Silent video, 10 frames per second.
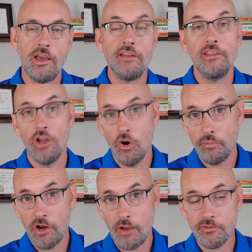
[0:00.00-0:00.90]
The
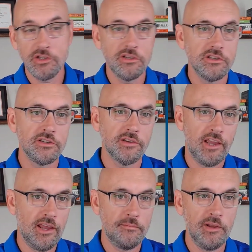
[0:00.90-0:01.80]
Open options
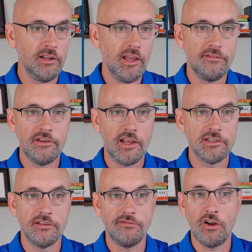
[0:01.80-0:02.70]
can be left as
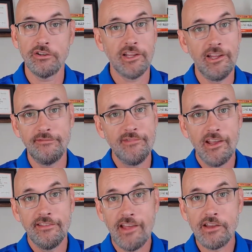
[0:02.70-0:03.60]
default, and
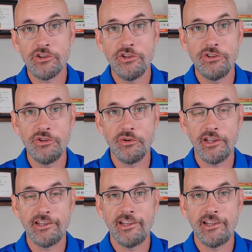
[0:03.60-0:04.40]
that should do it.